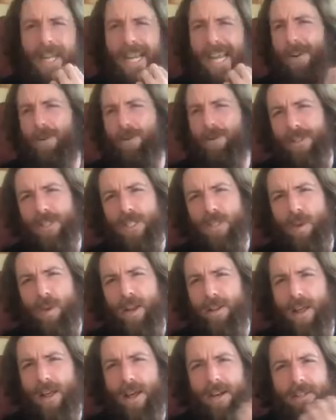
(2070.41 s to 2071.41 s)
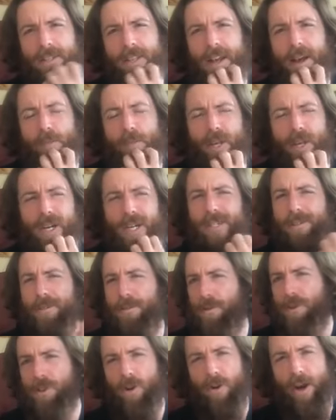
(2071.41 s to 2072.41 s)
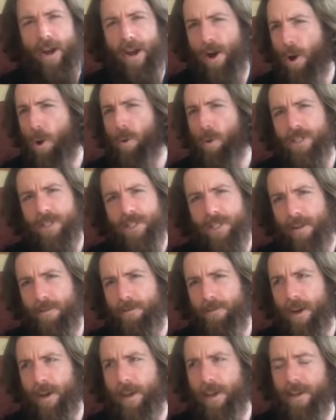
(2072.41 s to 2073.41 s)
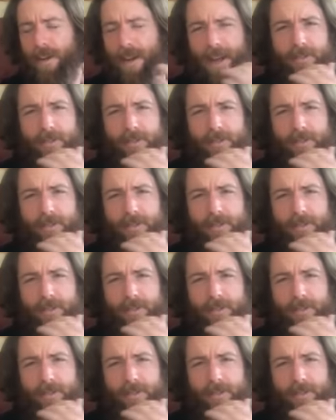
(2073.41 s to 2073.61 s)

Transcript: I don't really spend a lot of time there, so I always say fuck it.